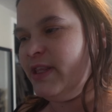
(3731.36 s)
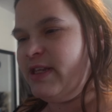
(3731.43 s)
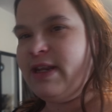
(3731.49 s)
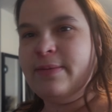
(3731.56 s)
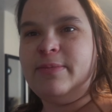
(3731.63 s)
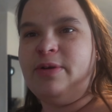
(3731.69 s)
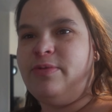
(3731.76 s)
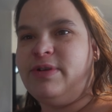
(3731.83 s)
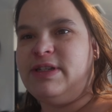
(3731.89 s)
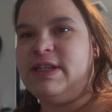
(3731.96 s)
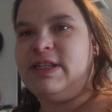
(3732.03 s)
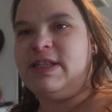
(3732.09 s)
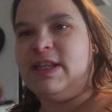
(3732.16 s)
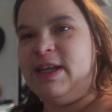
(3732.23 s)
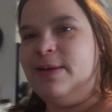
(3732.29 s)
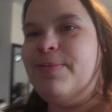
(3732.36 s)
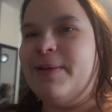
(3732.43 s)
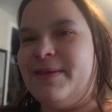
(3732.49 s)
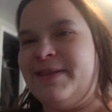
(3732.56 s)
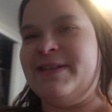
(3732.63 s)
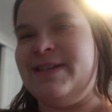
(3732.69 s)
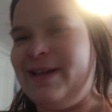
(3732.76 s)
the time I went to sleep
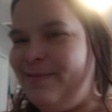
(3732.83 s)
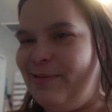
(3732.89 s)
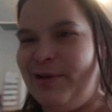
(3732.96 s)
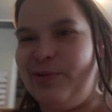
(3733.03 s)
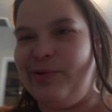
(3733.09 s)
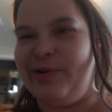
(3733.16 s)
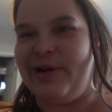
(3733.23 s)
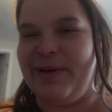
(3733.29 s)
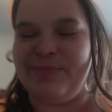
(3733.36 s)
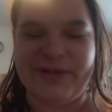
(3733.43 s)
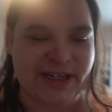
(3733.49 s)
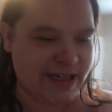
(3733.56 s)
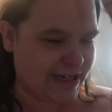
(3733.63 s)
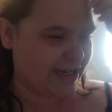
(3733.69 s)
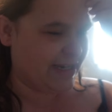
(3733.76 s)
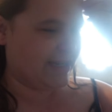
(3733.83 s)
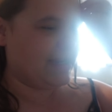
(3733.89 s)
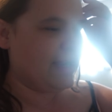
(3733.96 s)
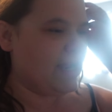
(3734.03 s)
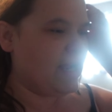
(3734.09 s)
and the time I woke up today.